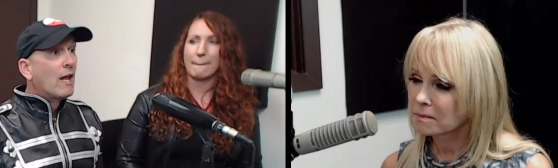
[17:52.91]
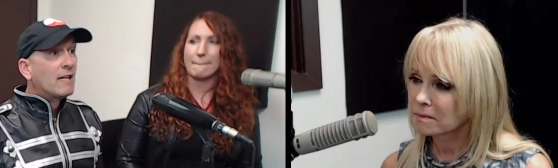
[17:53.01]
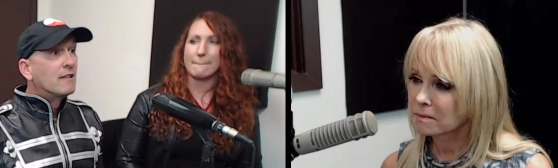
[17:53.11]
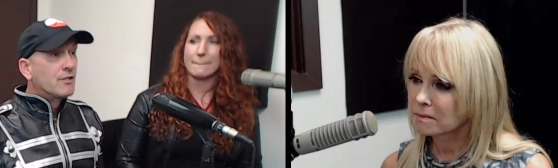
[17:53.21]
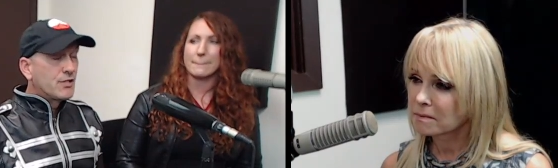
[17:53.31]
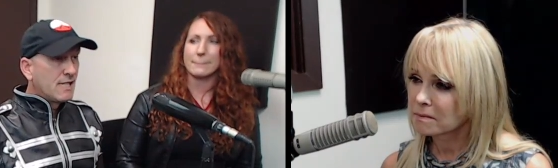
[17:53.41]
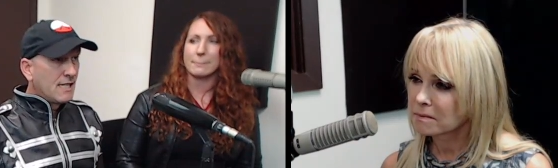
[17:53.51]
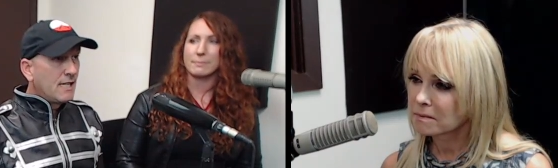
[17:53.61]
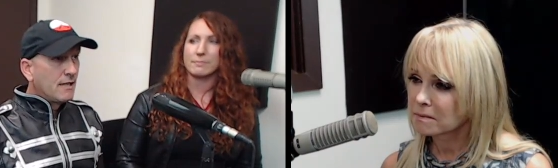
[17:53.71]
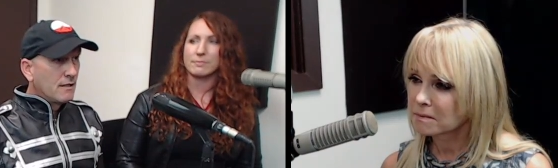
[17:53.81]
Speaker 1: like the
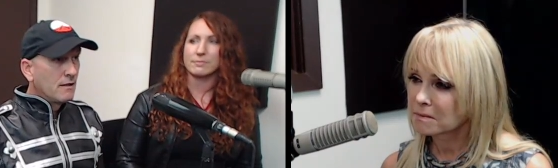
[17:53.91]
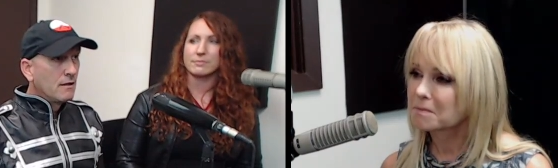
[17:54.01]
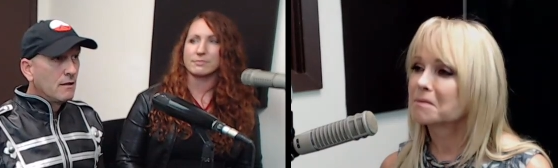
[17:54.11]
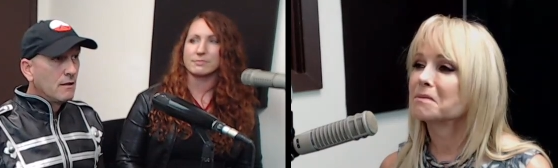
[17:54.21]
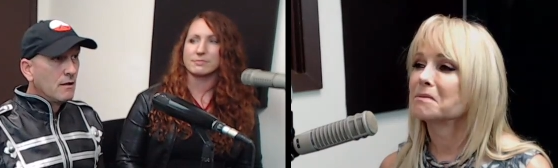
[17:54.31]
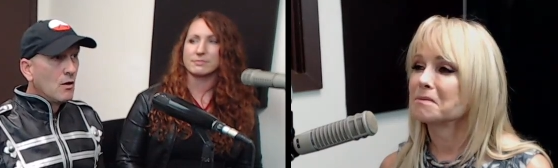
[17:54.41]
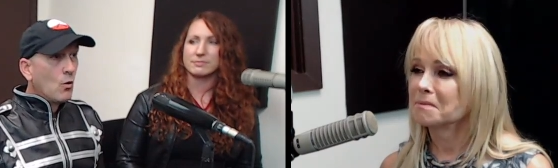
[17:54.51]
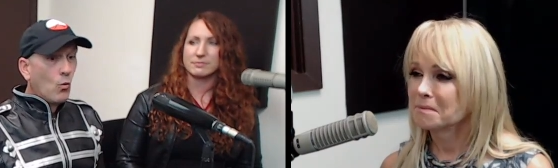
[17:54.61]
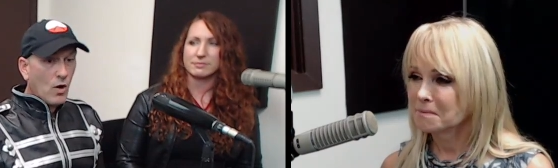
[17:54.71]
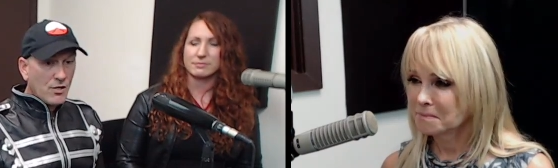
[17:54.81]
CD
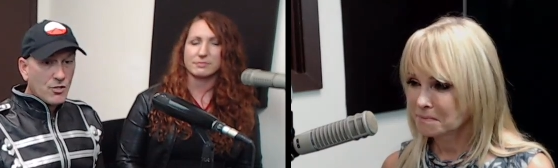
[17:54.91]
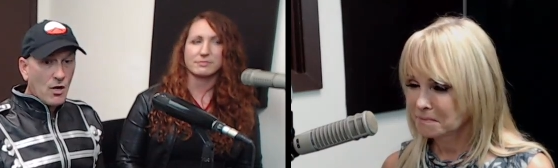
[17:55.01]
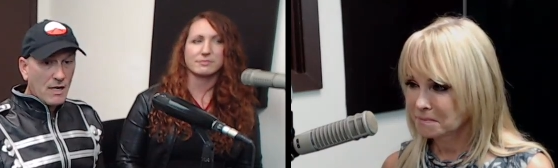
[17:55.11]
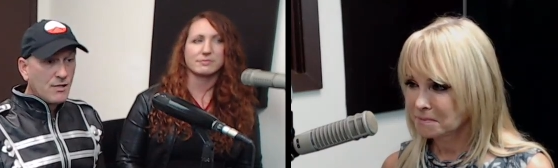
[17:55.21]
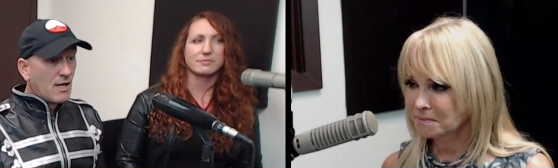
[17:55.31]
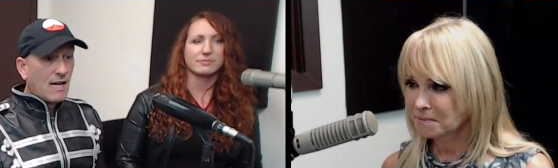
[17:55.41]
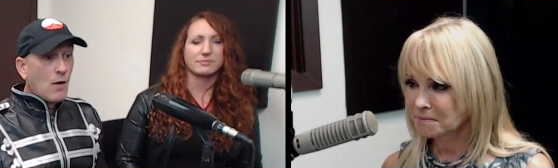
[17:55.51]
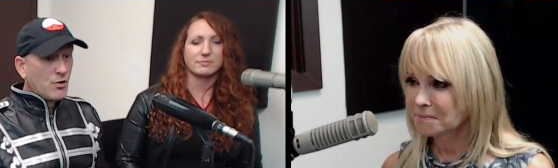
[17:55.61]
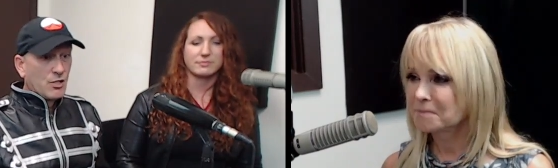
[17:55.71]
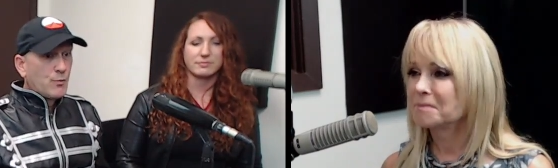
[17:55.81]
one song. He's like, I
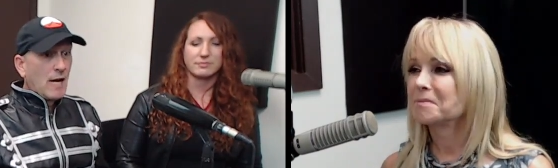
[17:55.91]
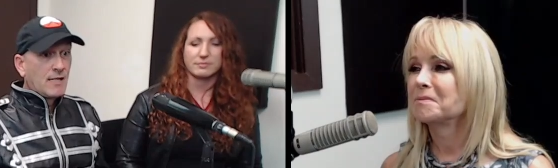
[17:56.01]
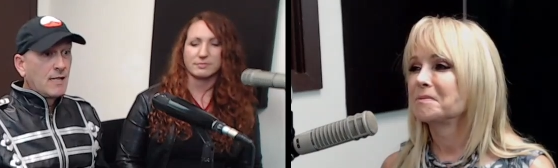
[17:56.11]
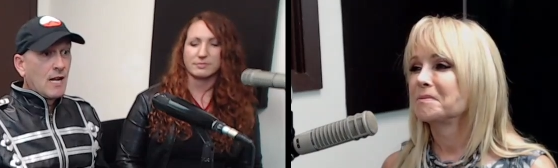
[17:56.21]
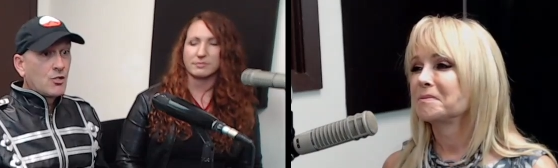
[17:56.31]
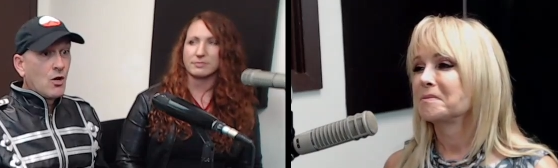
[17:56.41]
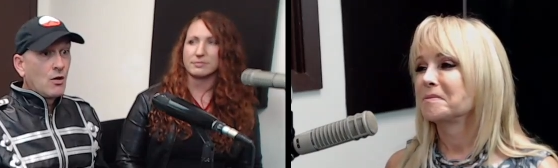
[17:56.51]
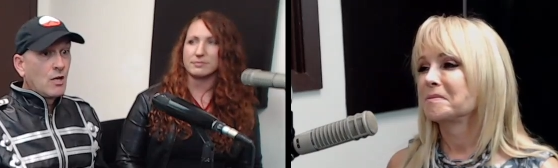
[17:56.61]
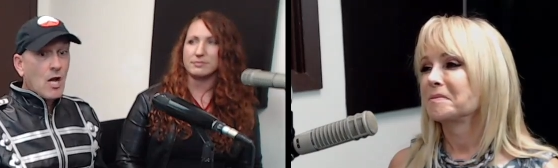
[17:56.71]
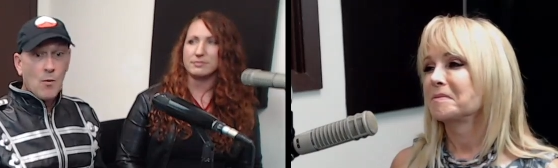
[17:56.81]
was expecting that
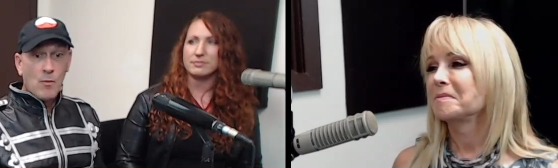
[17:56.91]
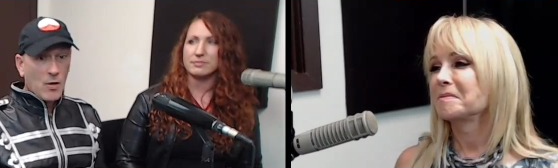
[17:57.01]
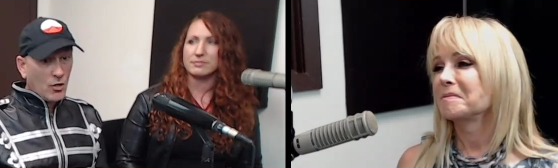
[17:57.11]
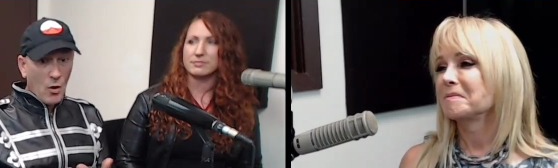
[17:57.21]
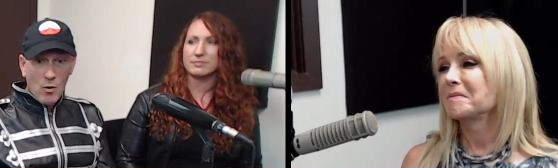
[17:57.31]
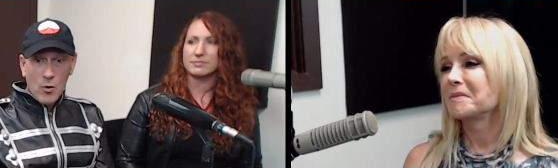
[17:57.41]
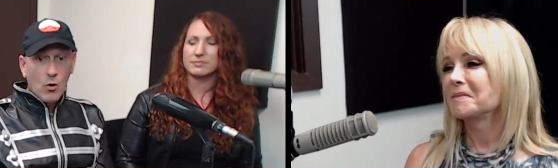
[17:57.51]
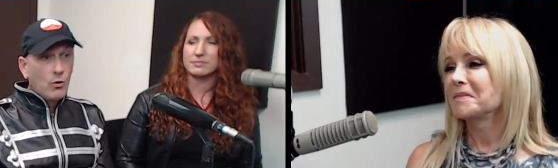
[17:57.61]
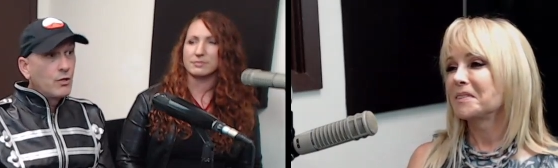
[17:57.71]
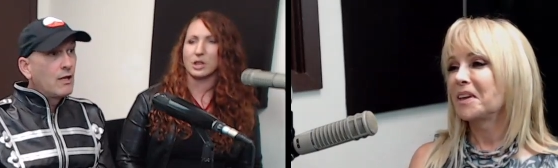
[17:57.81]
song to come up, and lo and
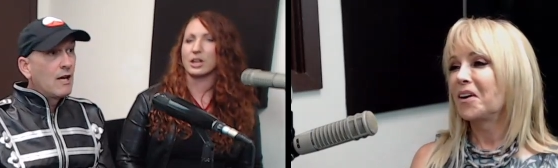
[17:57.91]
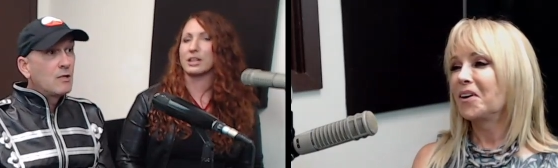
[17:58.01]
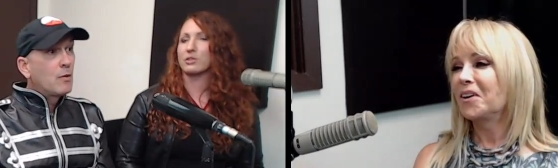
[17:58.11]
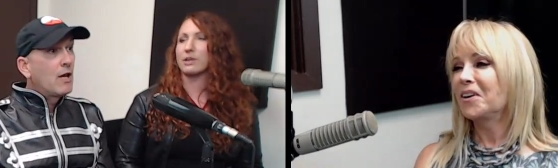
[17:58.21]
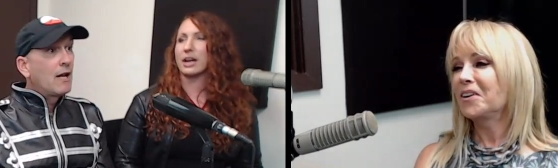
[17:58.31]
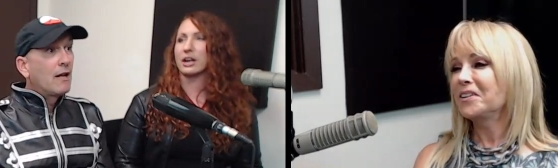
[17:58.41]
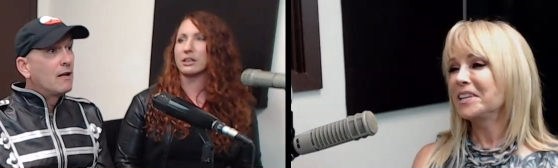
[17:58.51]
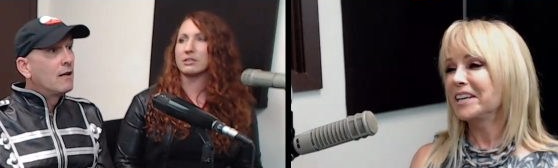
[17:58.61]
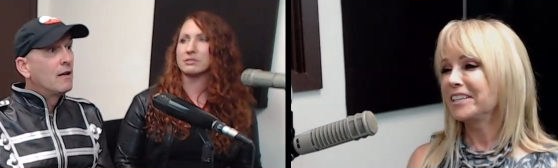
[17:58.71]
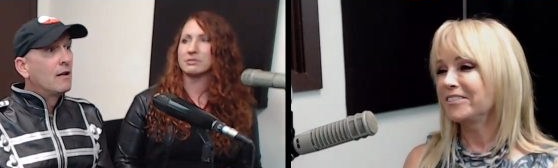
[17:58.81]
behold, you guys. Oh, and
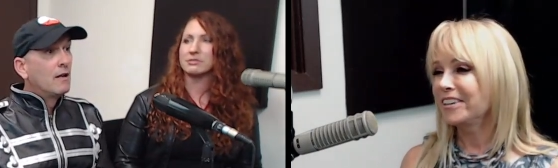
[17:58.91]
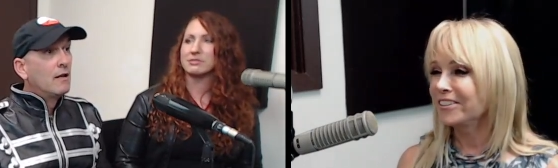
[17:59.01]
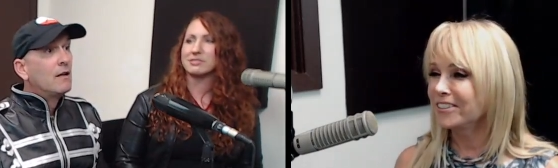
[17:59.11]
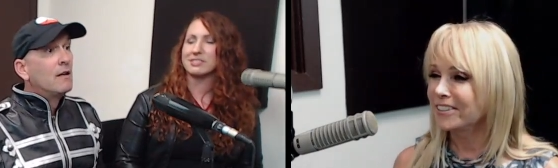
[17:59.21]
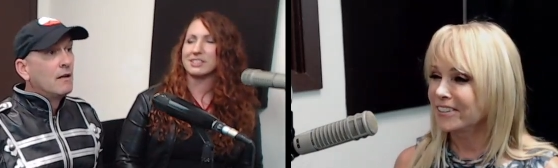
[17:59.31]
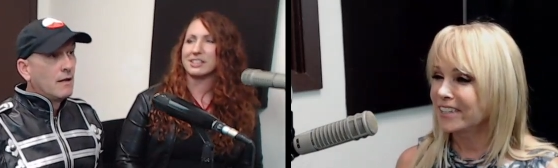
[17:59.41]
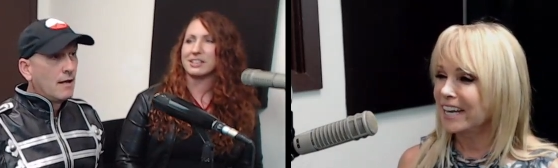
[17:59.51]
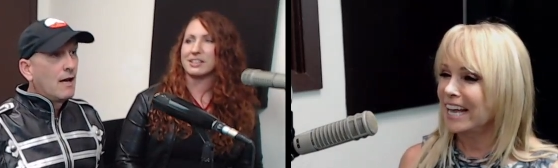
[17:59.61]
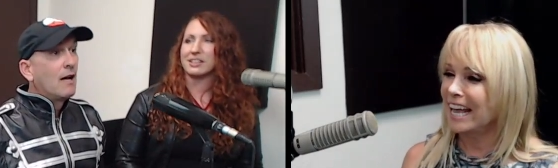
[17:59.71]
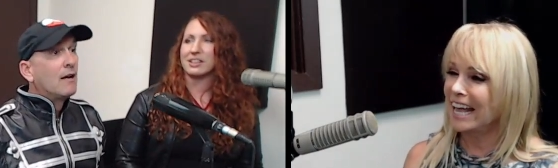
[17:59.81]
you
Speaker 2: got it in the right order. Okay. Yeah.